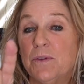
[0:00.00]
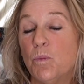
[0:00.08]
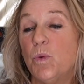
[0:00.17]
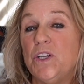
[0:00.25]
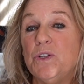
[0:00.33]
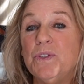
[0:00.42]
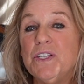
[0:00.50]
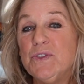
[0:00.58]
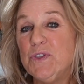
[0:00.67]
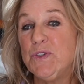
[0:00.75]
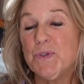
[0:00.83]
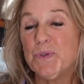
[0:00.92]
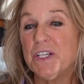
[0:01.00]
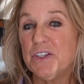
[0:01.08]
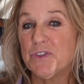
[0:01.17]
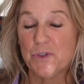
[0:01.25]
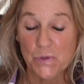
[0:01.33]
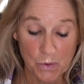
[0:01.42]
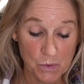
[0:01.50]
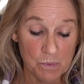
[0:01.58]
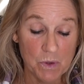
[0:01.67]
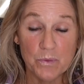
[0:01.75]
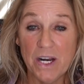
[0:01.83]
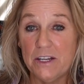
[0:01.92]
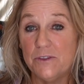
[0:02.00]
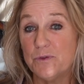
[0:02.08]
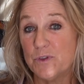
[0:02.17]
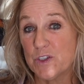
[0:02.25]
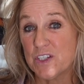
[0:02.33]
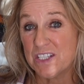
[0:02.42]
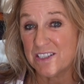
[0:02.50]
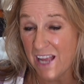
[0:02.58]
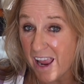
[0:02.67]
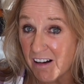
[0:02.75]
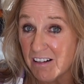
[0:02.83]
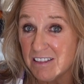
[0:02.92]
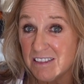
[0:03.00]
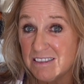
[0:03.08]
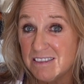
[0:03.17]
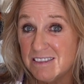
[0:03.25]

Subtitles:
of what you need to do to get your home ready for sale.